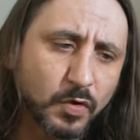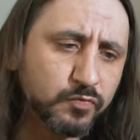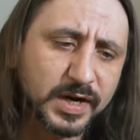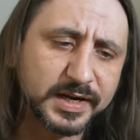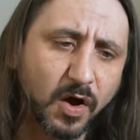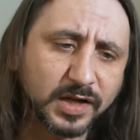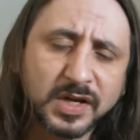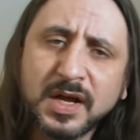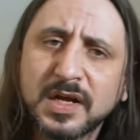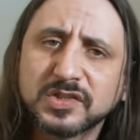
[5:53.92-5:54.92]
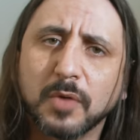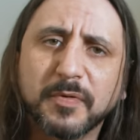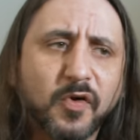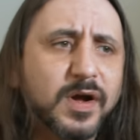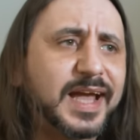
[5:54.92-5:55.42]
Really nice. So
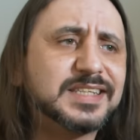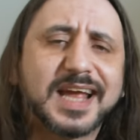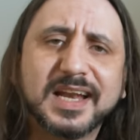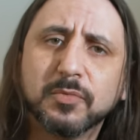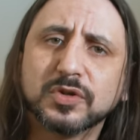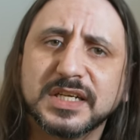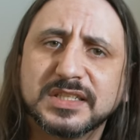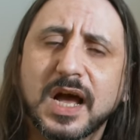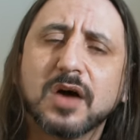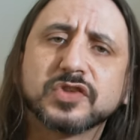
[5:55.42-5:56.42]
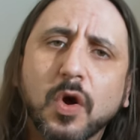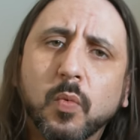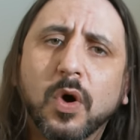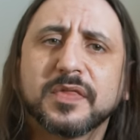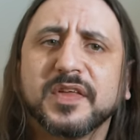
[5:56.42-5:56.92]
before I get into any more details,
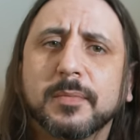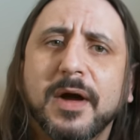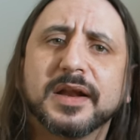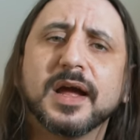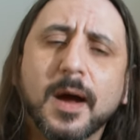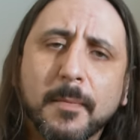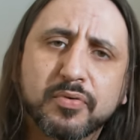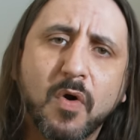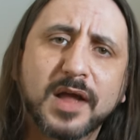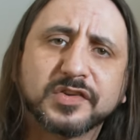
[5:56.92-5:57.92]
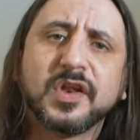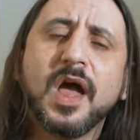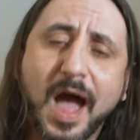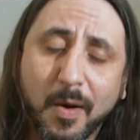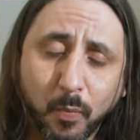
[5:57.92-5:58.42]
what I think about it, price,
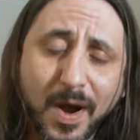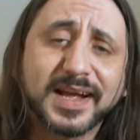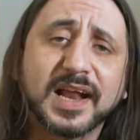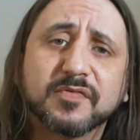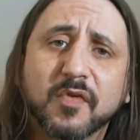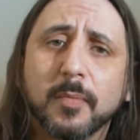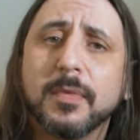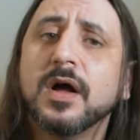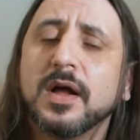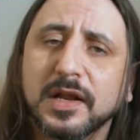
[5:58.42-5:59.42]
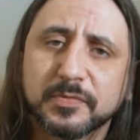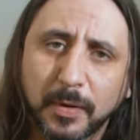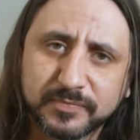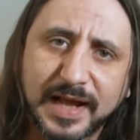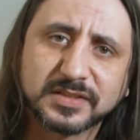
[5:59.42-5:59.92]
and where to get it from, let's
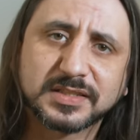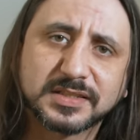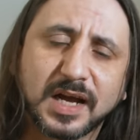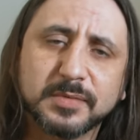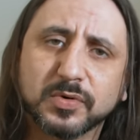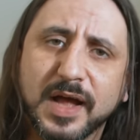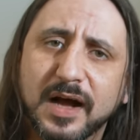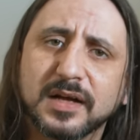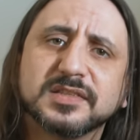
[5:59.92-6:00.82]
pop down to the table now.